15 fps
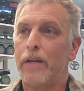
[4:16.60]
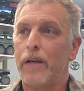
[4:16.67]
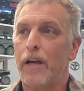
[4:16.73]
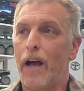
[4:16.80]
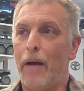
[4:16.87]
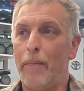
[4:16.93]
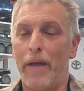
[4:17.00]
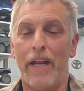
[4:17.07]

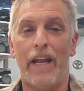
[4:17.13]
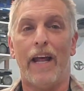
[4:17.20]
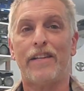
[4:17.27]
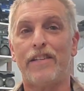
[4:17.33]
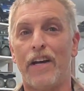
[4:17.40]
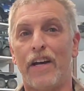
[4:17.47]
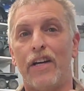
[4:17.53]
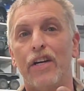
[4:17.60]
I mean, that's
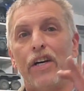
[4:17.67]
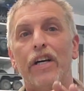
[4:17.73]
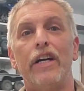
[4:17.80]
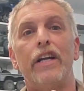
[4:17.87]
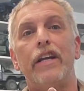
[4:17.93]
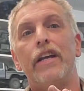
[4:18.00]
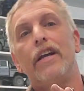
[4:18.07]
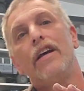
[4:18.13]
a
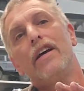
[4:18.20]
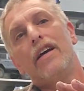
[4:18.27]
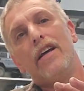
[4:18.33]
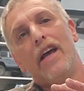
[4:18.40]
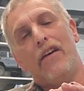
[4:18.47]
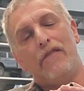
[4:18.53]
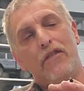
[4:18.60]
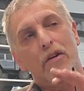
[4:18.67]
good,
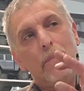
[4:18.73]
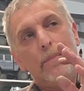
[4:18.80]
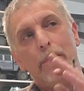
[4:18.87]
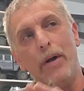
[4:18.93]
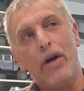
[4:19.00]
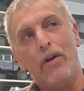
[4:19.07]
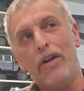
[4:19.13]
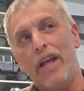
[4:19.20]
if you're
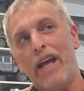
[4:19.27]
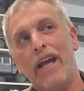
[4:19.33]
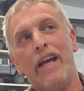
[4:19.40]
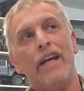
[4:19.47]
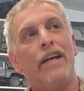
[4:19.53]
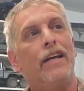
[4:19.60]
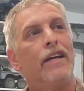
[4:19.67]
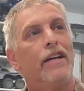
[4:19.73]

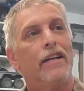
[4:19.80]
building,